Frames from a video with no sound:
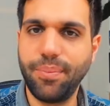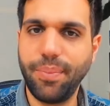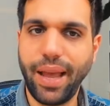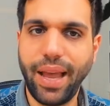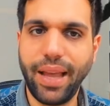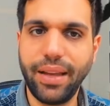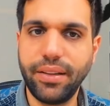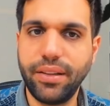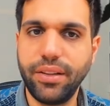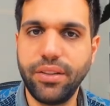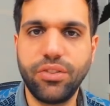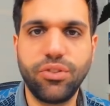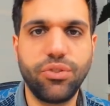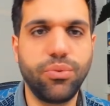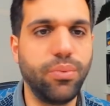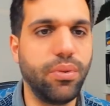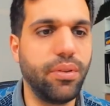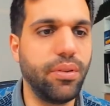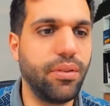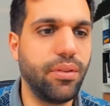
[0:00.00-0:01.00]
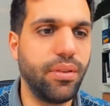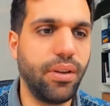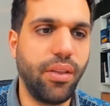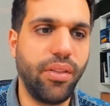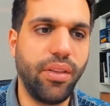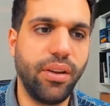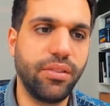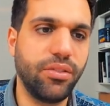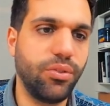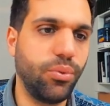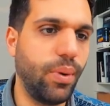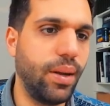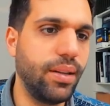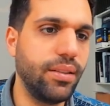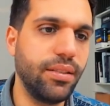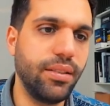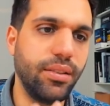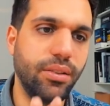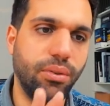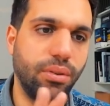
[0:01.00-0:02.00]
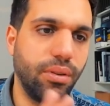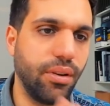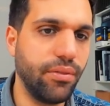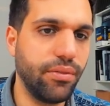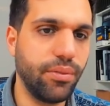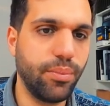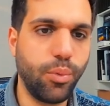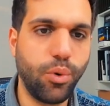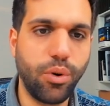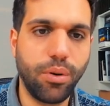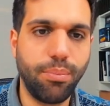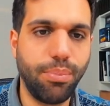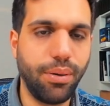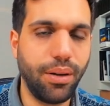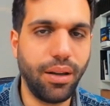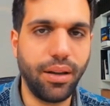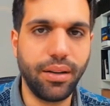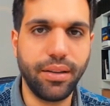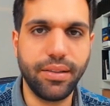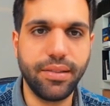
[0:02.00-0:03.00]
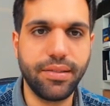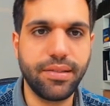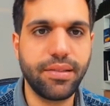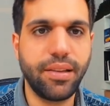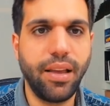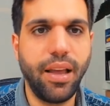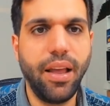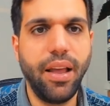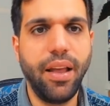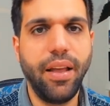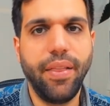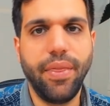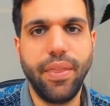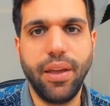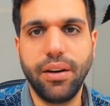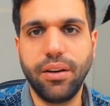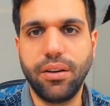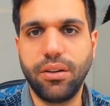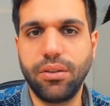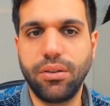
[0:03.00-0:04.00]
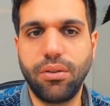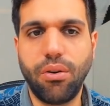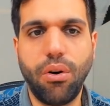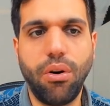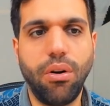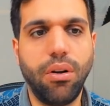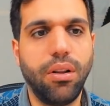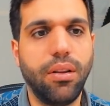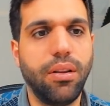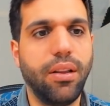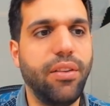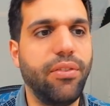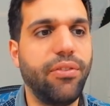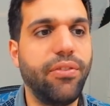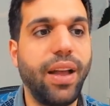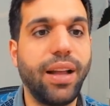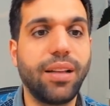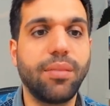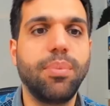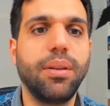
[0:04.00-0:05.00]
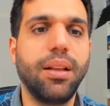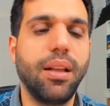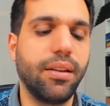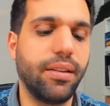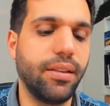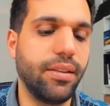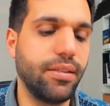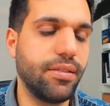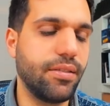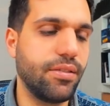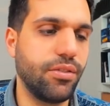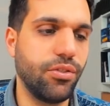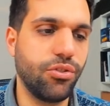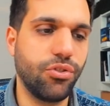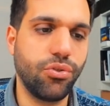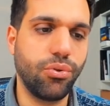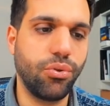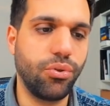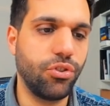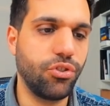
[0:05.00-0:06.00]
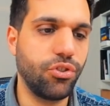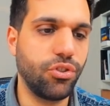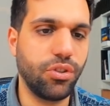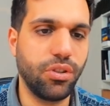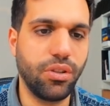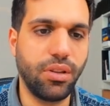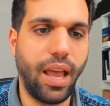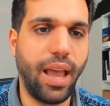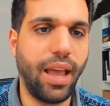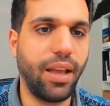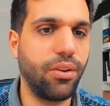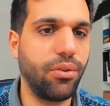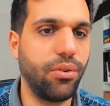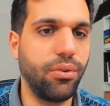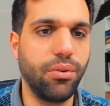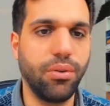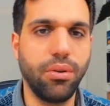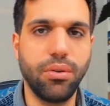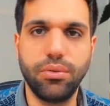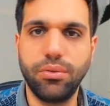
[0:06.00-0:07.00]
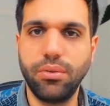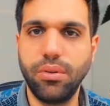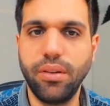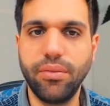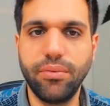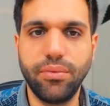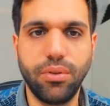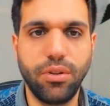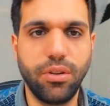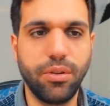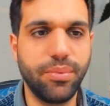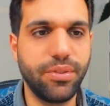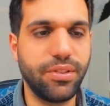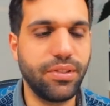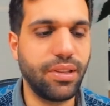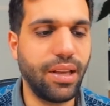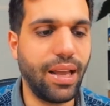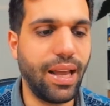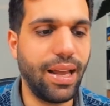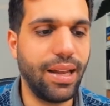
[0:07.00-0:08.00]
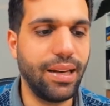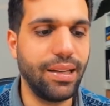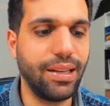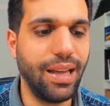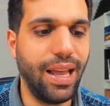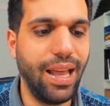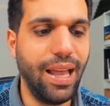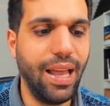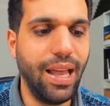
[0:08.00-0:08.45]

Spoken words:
package with, I think, 20 or even more plugins that are all effect plugins, distortion, echo, reverbs, and